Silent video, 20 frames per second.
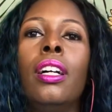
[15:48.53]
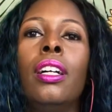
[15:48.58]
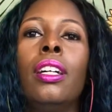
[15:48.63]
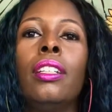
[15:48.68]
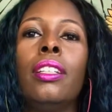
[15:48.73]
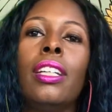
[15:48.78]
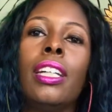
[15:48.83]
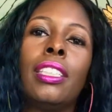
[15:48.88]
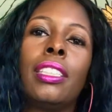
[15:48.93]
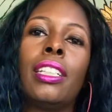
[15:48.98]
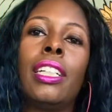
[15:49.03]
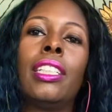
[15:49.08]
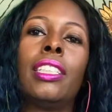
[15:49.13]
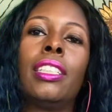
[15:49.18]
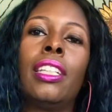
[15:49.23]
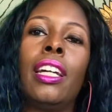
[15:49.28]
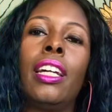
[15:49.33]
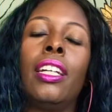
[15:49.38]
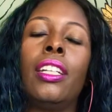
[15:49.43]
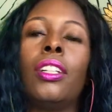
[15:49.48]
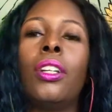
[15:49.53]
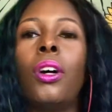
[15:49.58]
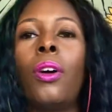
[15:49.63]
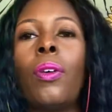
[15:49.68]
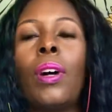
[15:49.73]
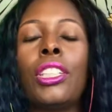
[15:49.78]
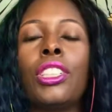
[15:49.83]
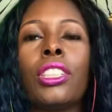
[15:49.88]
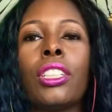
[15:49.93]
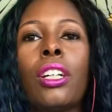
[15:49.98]
Yes, I stay. No,
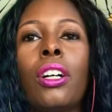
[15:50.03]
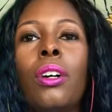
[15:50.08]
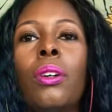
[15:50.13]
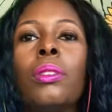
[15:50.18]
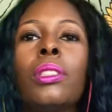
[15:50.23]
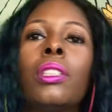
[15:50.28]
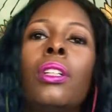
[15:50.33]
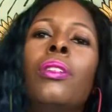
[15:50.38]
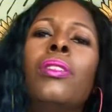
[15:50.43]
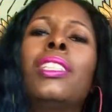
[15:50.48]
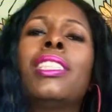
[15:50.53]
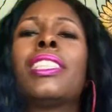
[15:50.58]
I should go. So